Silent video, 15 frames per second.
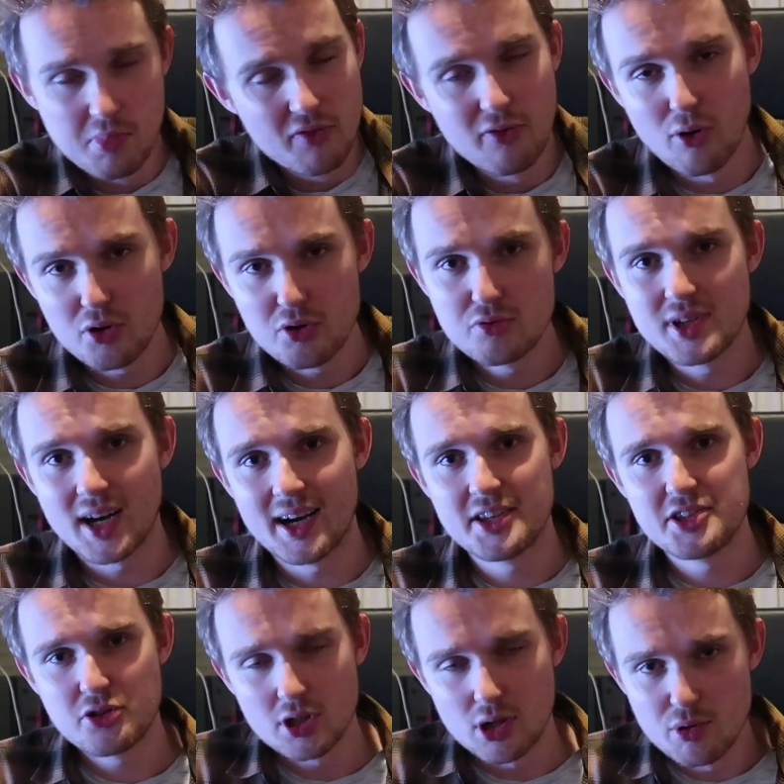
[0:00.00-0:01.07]
before you die,
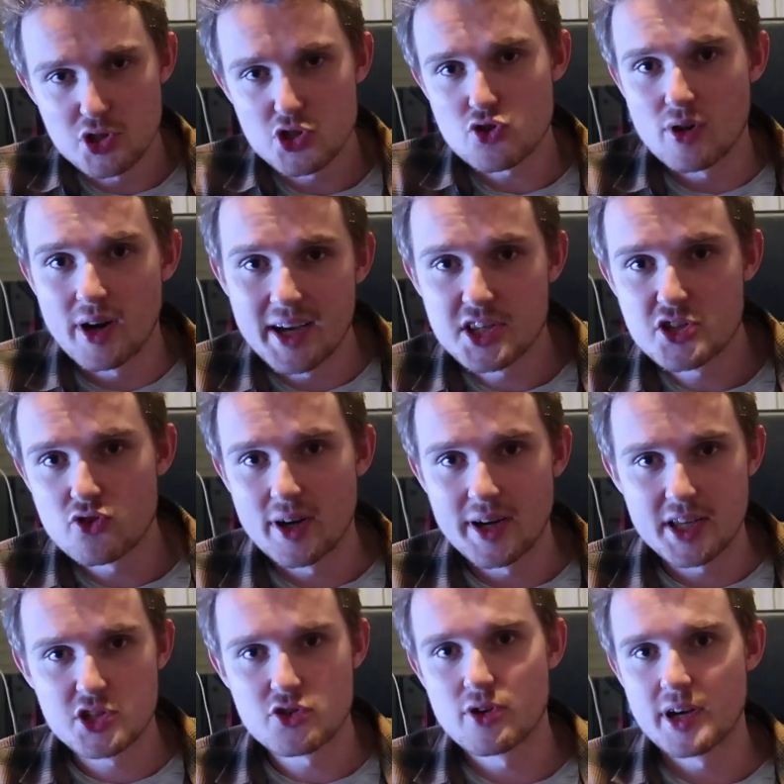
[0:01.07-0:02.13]
you can always try
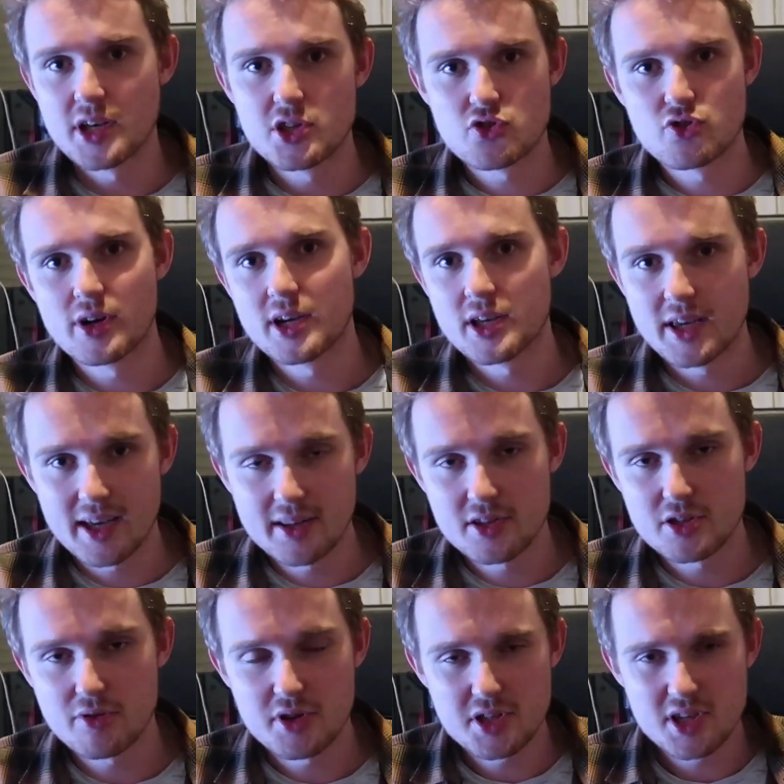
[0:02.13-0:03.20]
again.
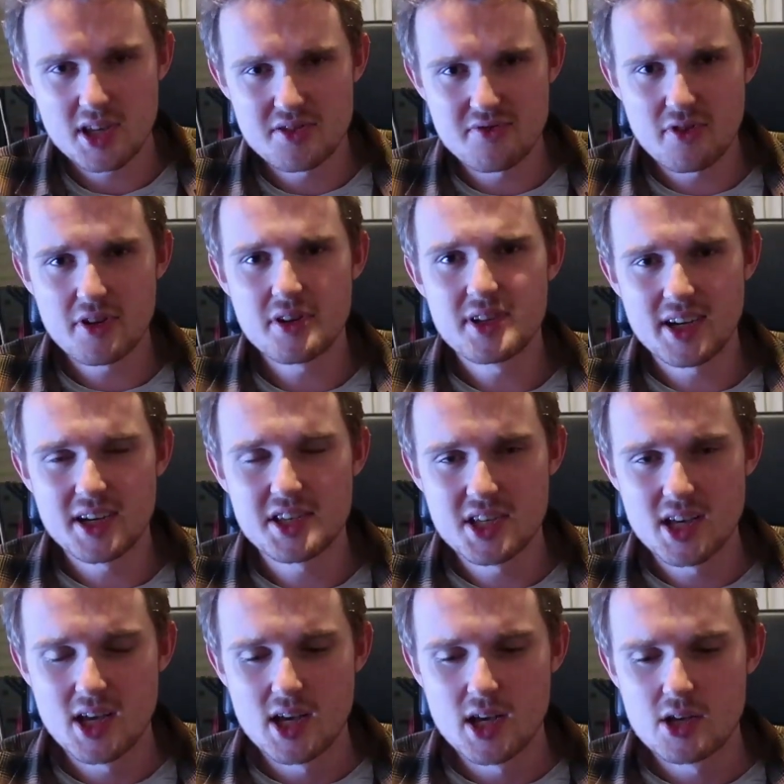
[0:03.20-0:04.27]
So it's very nice.